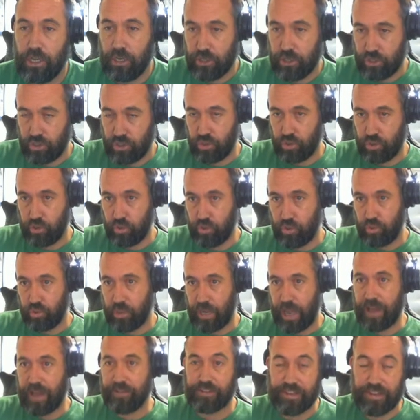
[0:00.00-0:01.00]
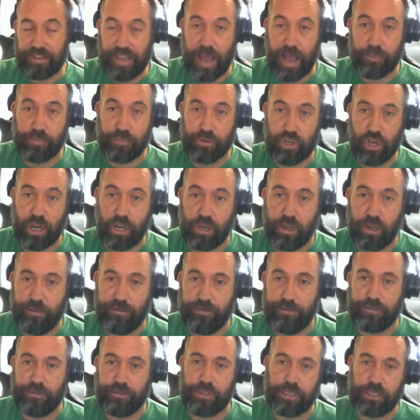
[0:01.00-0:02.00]
to have a snapshot of
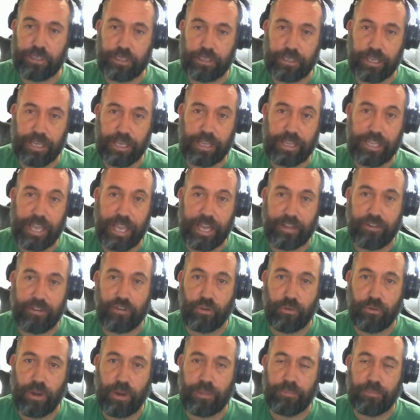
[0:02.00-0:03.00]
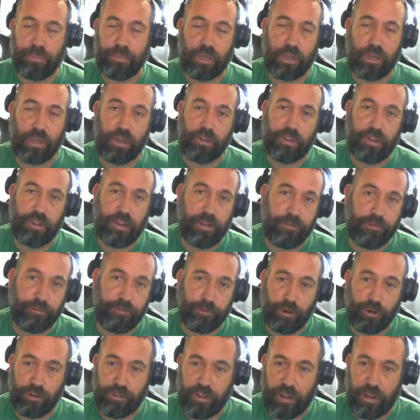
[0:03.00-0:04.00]
to get the answer right. Because if,
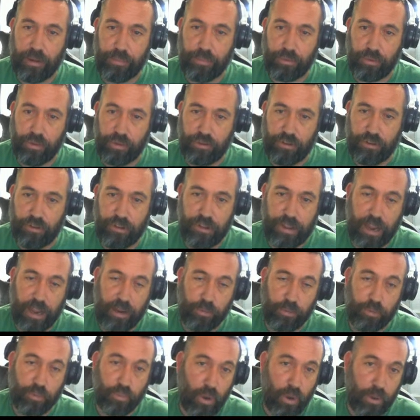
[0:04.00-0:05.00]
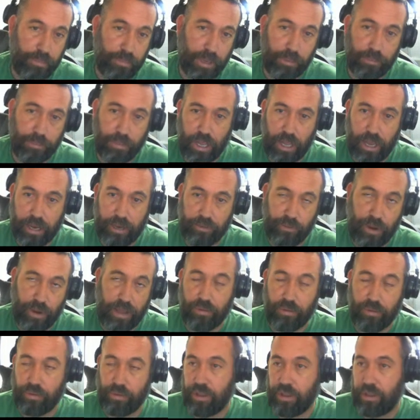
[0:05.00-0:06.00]
for example, there's a stack with 1 big blind
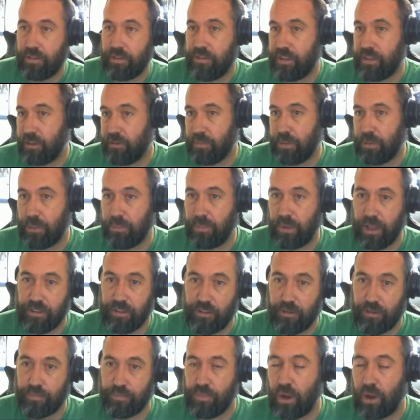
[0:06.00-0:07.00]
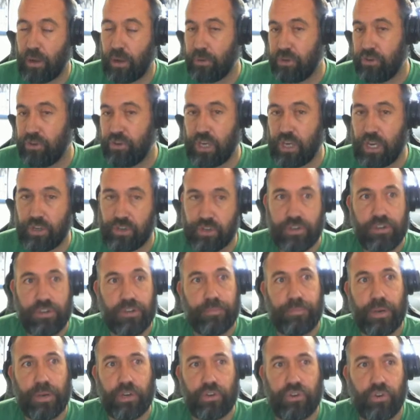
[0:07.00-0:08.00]
rather than 6 big blinds, it probably changes the
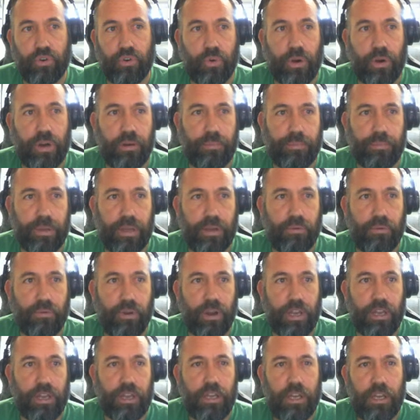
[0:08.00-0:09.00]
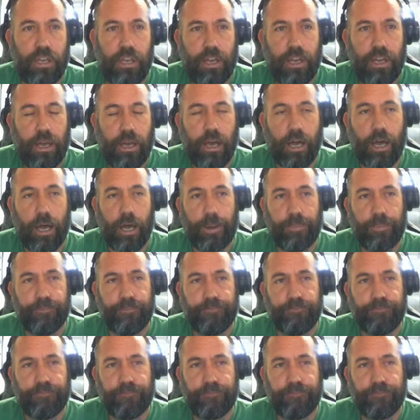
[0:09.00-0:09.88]
picture quite a bit, right? Um,